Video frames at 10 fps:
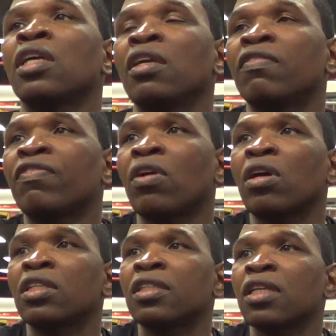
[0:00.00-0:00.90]
he
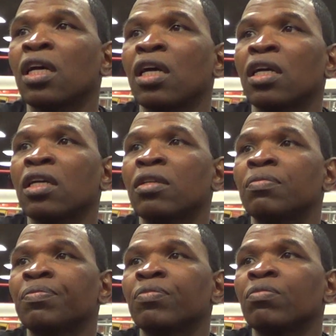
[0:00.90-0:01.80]
fought um,
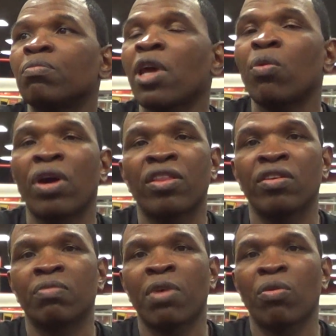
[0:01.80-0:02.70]
Mayweather
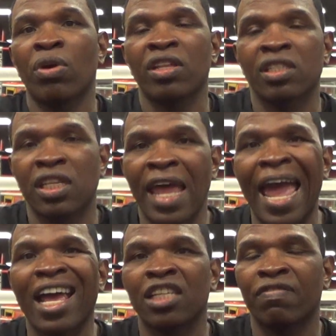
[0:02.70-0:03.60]
in Mayweather's
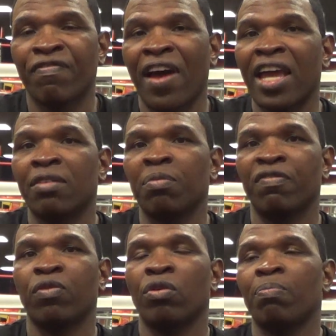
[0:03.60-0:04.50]
last fight
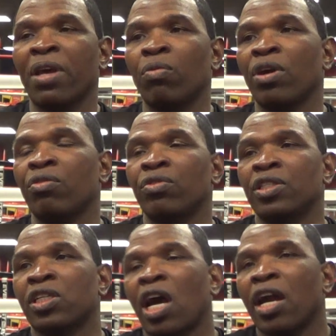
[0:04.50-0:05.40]
before Mayweather
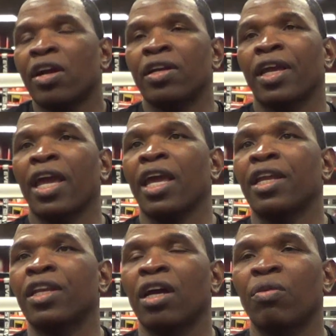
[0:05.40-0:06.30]
retired,
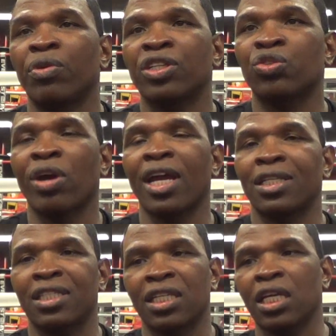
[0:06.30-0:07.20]
and uh, we're
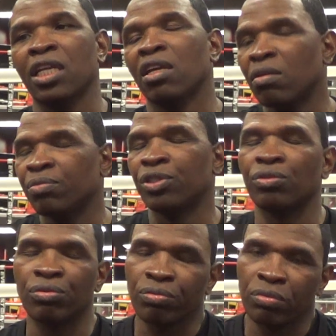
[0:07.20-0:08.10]
trying to get him
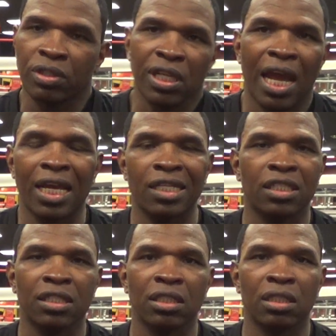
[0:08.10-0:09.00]
to sign
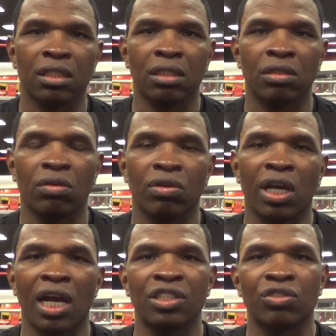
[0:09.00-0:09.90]
his, you know,
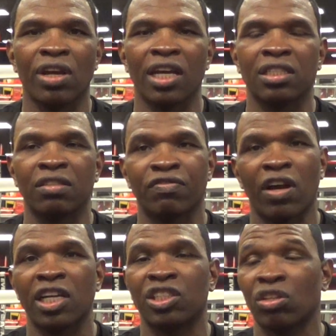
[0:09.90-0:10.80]
contract to
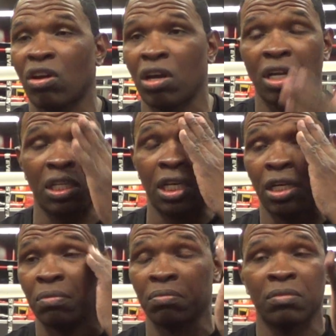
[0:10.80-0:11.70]
fight Shawn. Um,